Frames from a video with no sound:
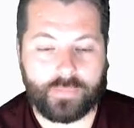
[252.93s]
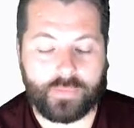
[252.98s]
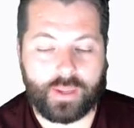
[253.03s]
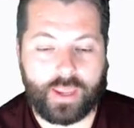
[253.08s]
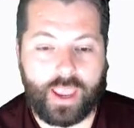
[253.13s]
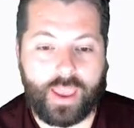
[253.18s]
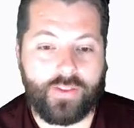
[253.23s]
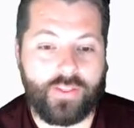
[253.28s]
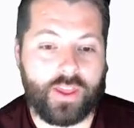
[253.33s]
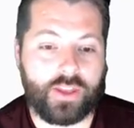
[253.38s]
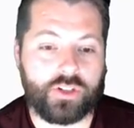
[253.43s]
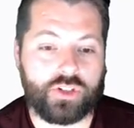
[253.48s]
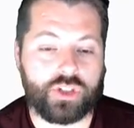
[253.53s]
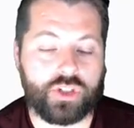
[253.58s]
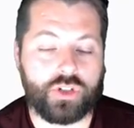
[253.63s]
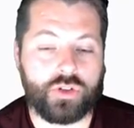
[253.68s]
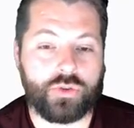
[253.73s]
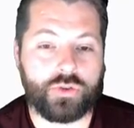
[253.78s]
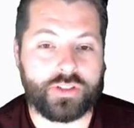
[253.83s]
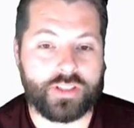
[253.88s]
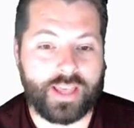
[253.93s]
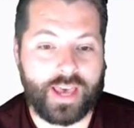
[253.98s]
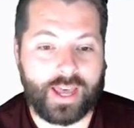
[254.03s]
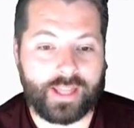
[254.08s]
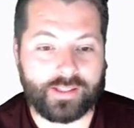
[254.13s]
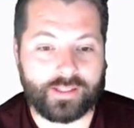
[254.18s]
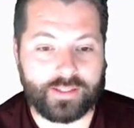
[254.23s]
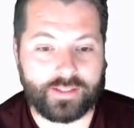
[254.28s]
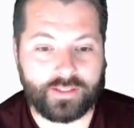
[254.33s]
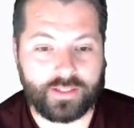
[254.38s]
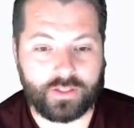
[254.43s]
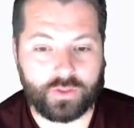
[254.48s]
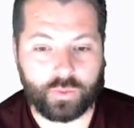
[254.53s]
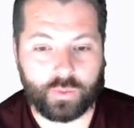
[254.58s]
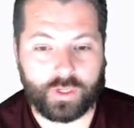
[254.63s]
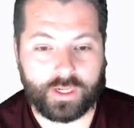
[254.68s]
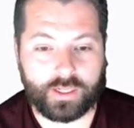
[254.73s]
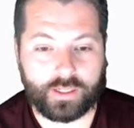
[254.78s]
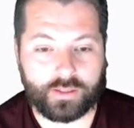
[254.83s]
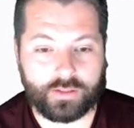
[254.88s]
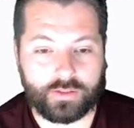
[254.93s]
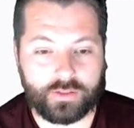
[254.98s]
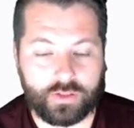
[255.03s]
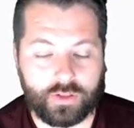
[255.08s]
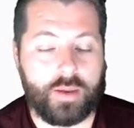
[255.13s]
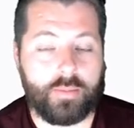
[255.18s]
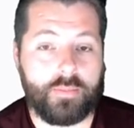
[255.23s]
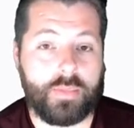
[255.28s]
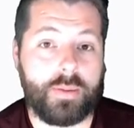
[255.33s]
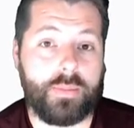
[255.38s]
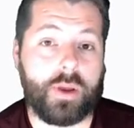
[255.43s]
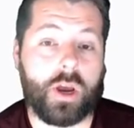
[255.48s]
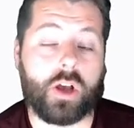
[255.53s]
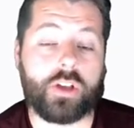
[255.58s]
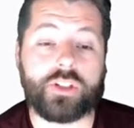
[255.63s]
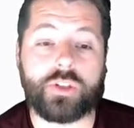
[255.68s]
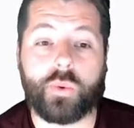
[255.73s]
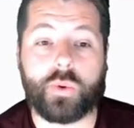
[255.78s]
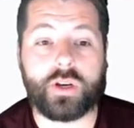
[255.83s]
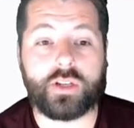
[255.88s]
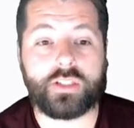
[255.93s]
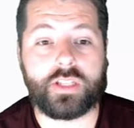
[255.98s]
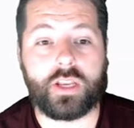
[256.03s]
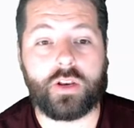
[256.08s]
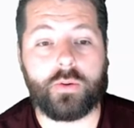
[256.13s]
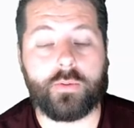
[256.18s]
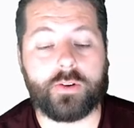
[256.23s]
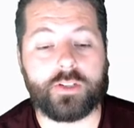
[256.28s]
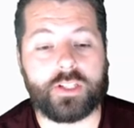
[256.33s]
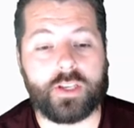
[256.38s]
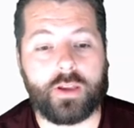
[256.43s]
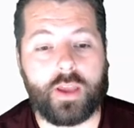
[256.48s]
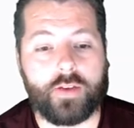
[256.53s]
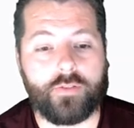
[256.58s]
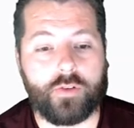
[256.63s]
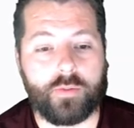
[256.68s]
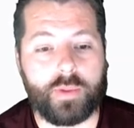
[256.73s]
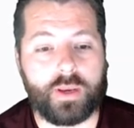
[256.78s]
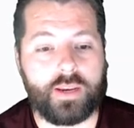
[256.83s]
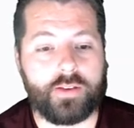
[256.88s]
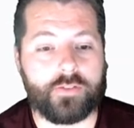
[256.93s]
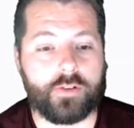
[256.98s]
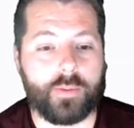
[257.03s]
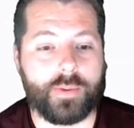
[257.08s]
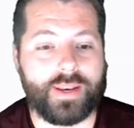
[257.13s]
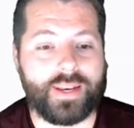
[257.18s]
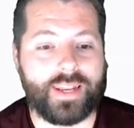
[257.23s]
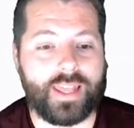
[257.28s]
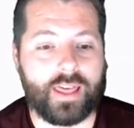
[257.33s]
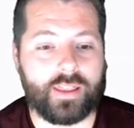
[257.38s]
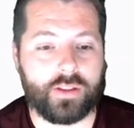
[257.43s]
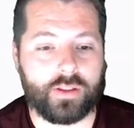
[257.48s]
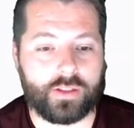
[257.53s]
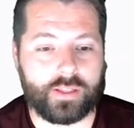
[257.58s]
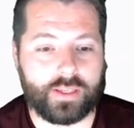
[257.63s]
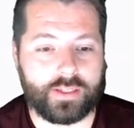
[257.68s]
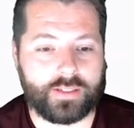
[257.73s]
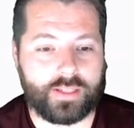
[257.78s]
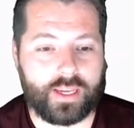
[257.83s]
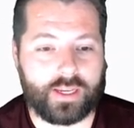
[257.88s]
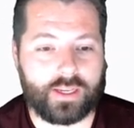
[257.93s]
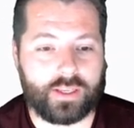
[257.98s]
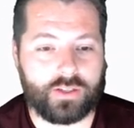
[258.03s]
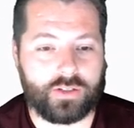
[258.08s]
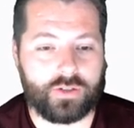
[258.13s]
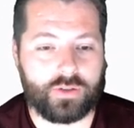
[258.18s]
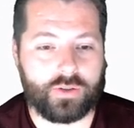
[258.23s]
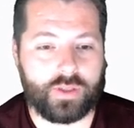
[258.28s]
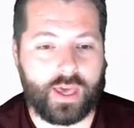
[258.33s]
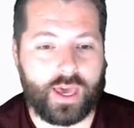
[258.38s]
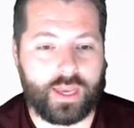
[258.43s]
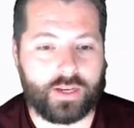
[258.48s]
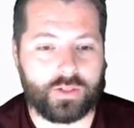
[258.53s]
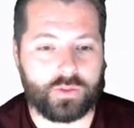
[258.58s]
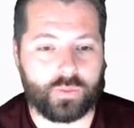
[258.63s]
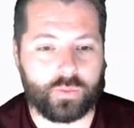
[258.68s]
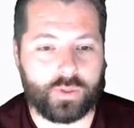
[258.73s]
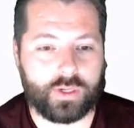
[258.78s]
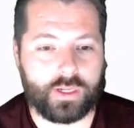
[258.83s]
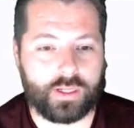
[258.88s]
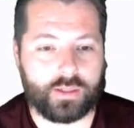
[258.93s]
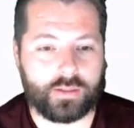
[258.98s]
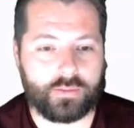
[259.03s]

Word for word: and then choose that list as well. So if you also want to send over everybody from another list, I could do that as well.